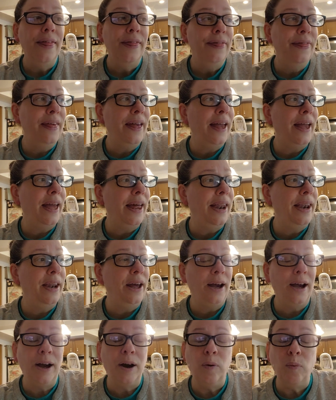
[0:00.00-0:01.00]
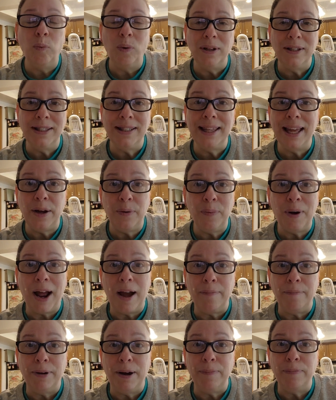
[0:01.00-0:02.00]
Then uh, once they
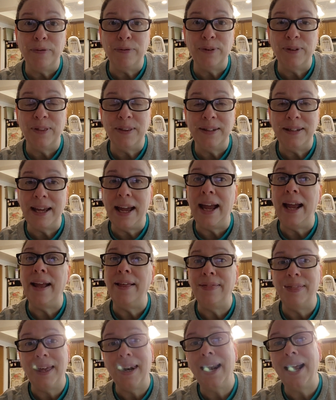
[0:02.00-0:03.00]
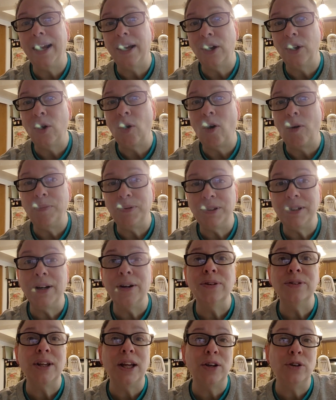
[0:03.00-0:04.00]
wrap up for the day, then I can go
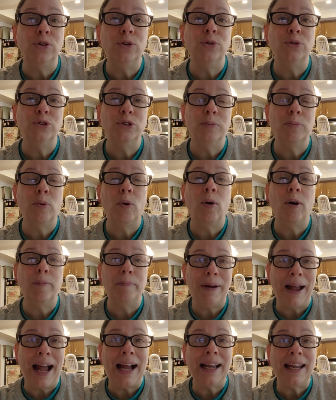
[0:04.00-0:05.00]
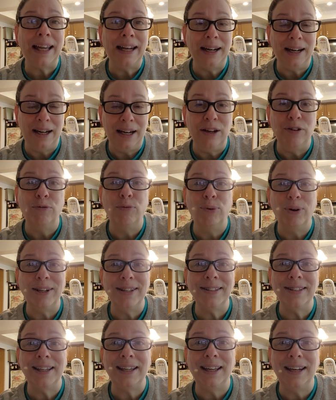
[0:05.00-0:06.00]
upstairs and do some more packing and
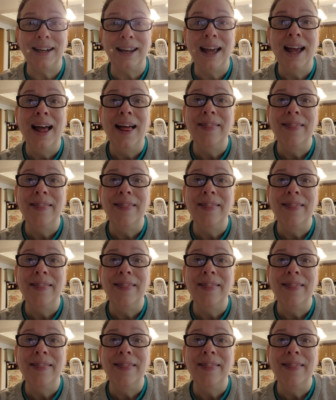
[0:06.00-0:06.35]
invoicing